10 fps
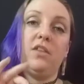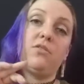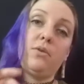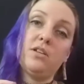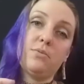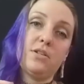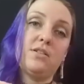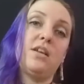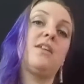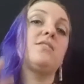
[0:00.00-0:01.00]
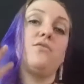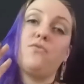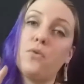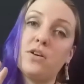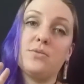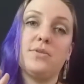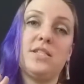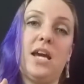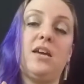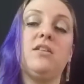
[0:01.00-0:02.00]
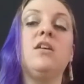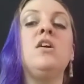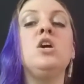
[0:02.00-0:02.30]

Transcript: and three is worth six, and four is worth ten.